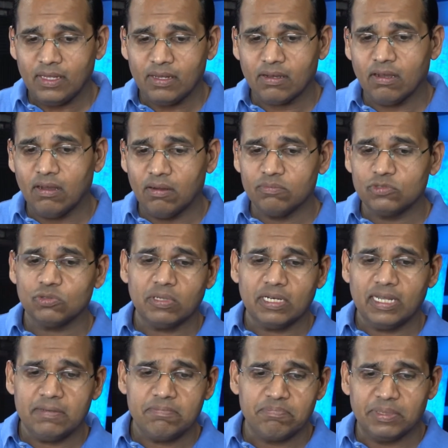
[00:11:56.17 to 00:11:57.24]
comes with
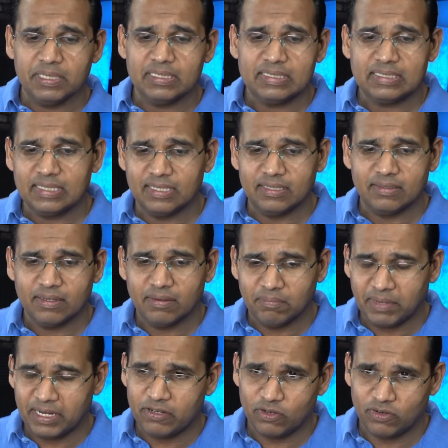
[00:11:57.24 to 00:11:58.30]
a built-in
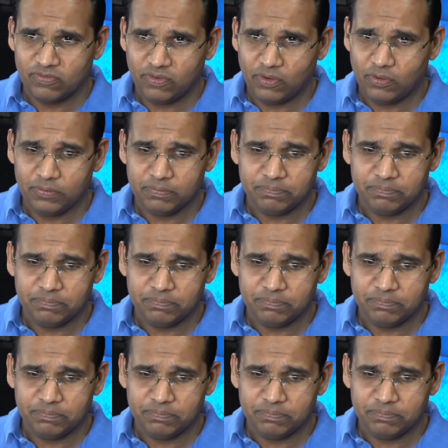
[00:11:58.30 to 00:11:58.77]
microphone.